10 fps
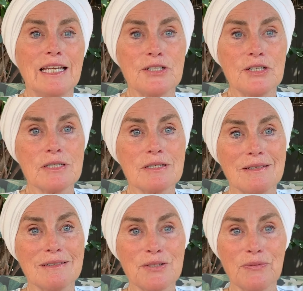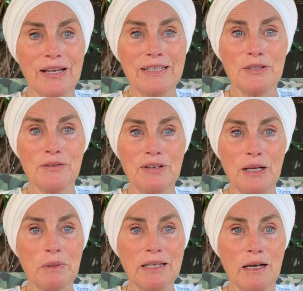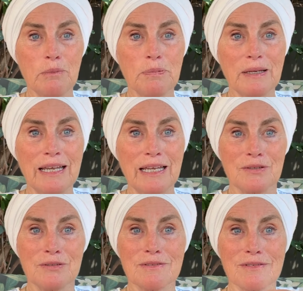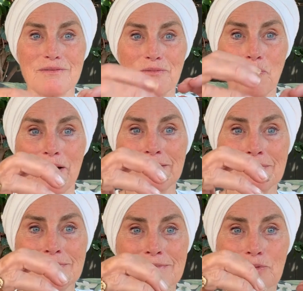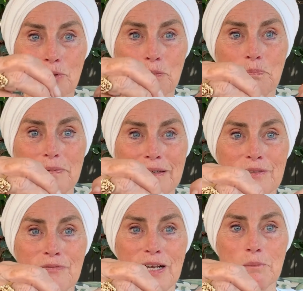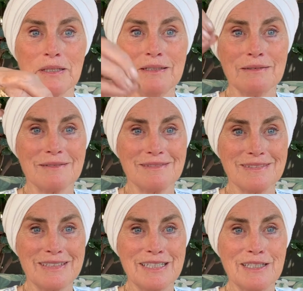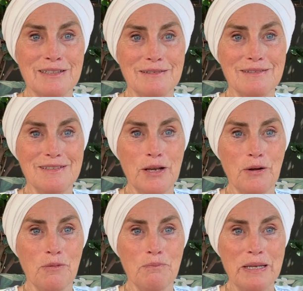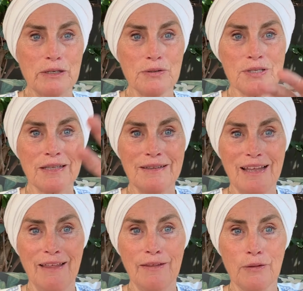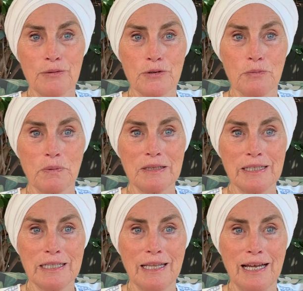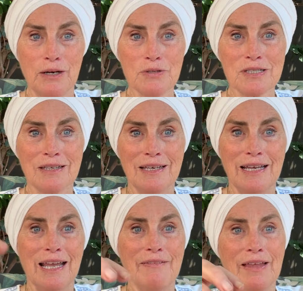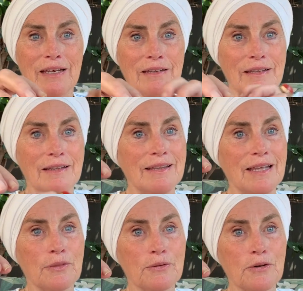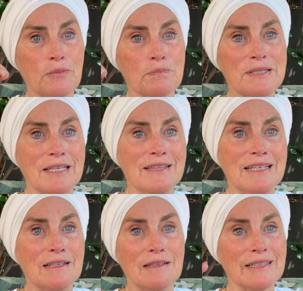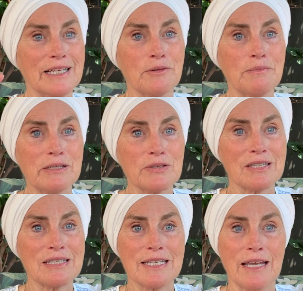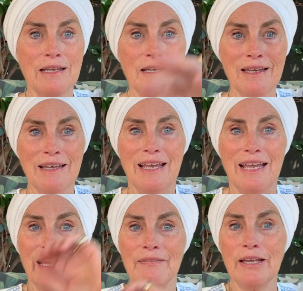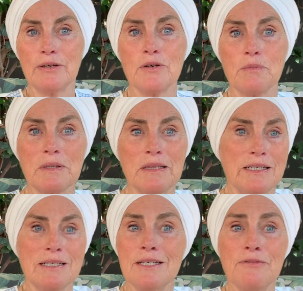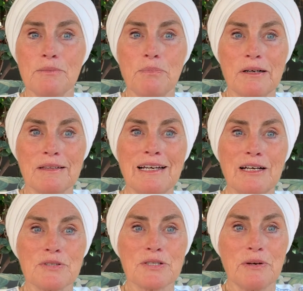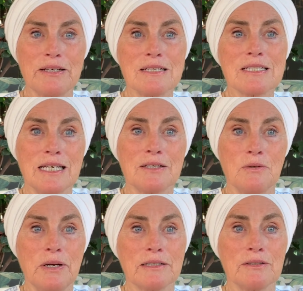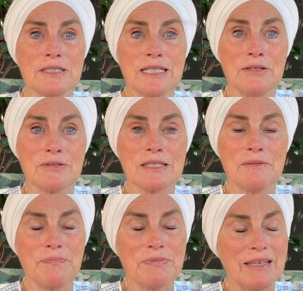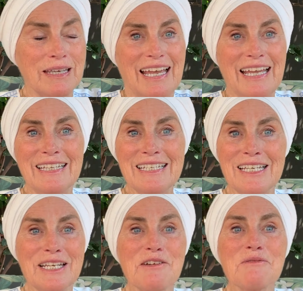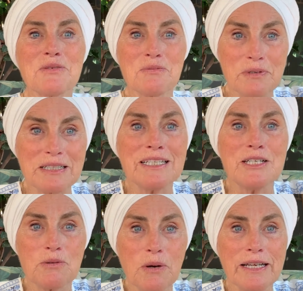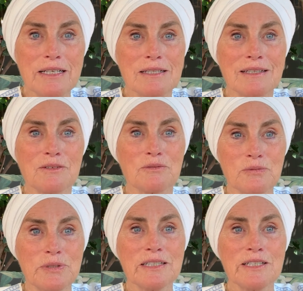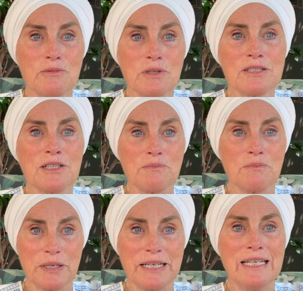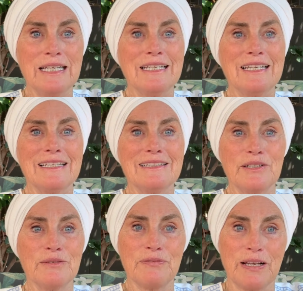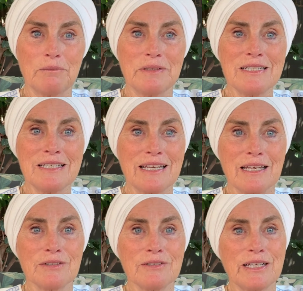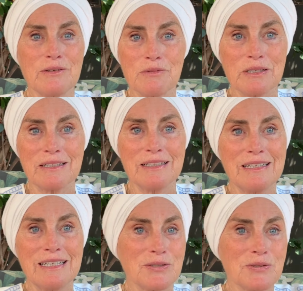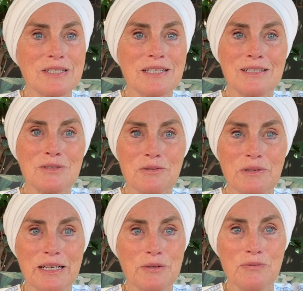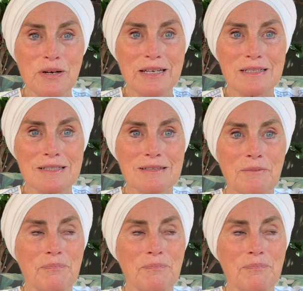they just divided their family up, and one group of the family did, you know, meals, and the other group cleaned the house, and then the other group did the later meals of the day, and that group cleaned a different part of the house, right? Because they had quite a large house. And they said it was really great. It really worked on bringing their family together in really interesting and creative ways.